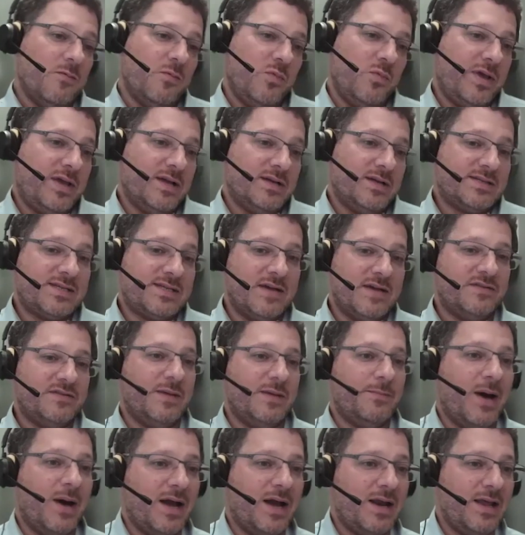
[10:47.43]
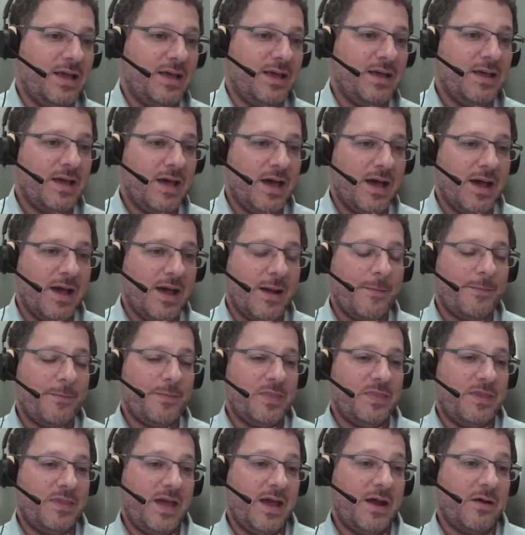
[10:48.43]
We can save the money
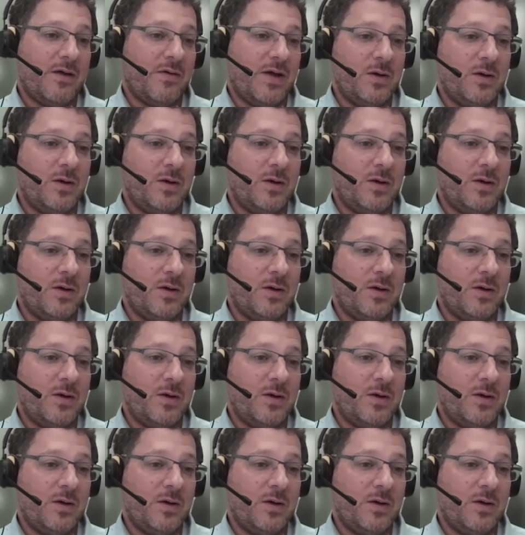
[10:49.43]
there,